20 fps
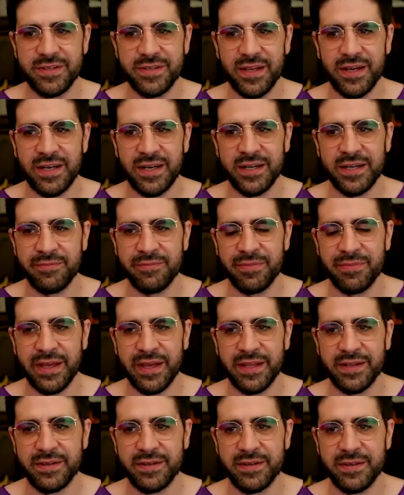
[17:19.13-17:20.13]
um,
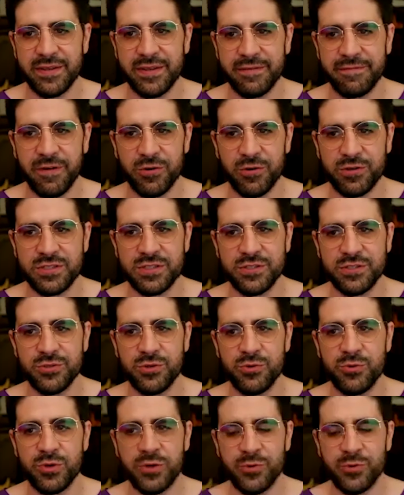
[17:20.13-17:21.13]
that the folks
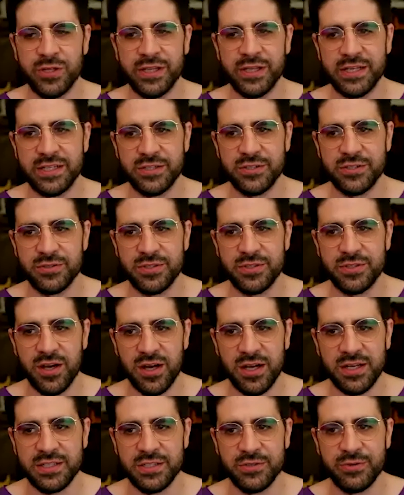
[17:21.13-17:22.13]
who were willing to
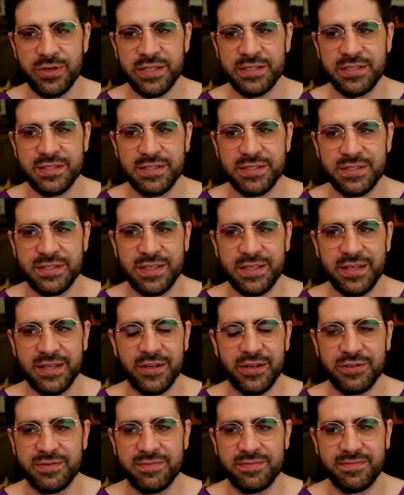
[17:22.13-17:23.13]
talk to us, you
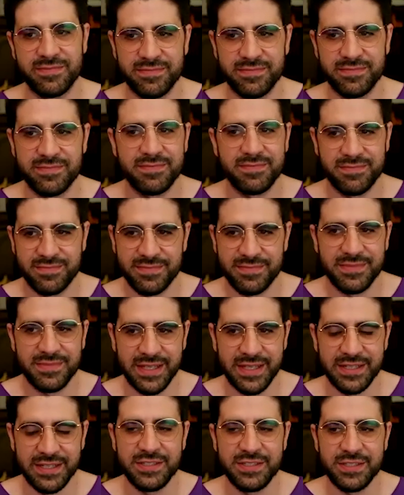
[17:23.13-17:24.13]
know,
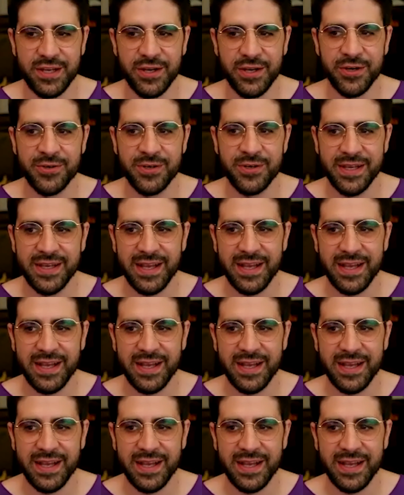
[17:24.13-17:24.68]
did so.